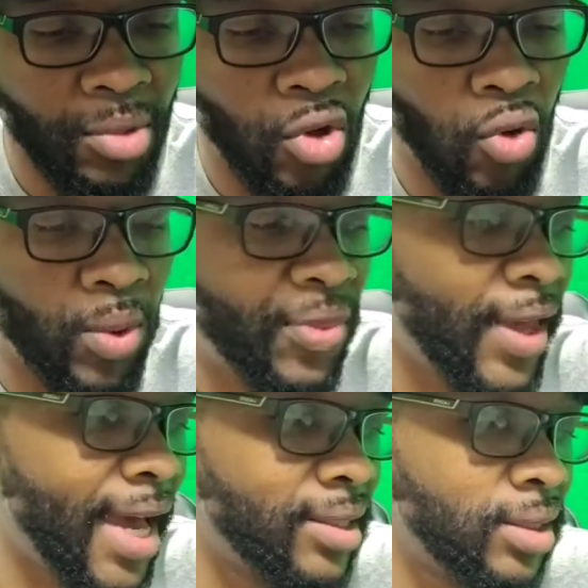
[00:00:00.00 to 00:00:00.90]
I'm cool with
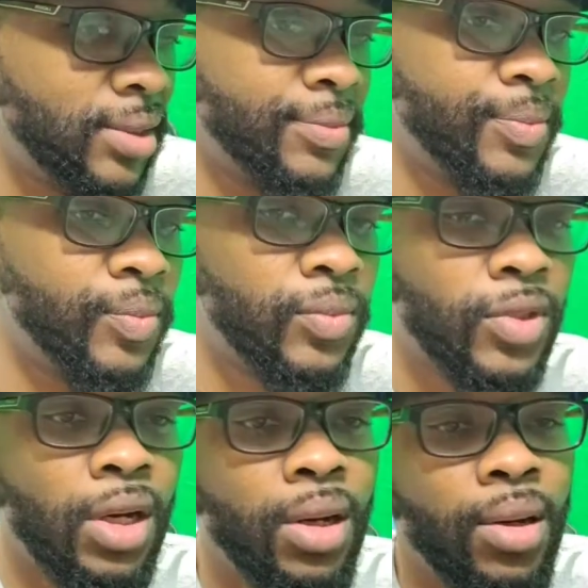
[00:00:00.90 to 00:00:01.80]
that.
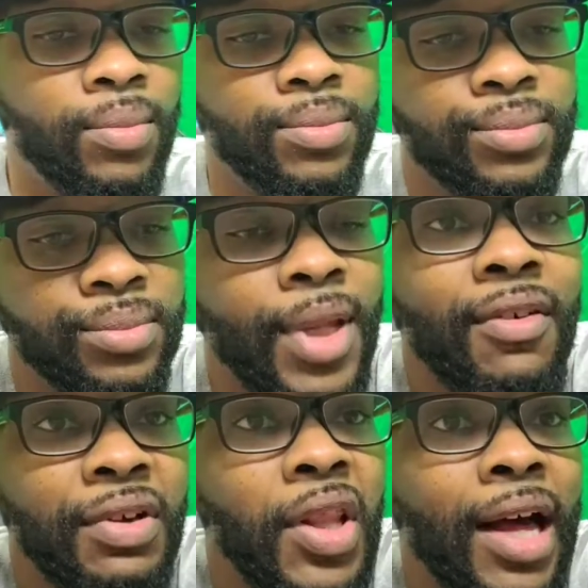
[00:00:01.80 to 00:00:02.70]

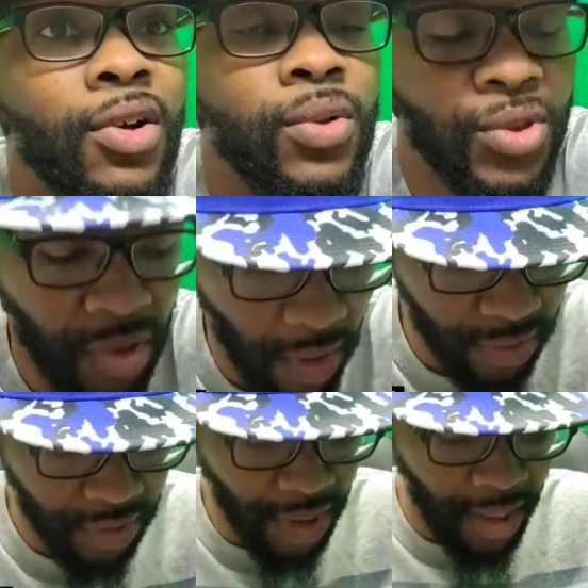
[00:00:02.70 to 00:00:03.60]
Have a lot of those
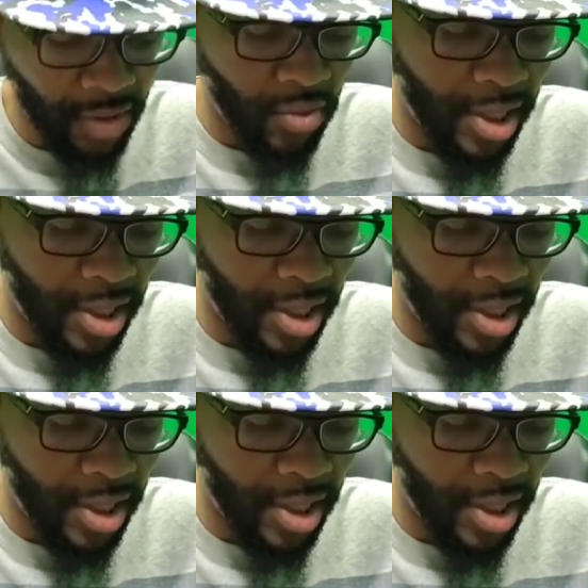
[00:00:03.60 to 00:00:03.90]
chargers lying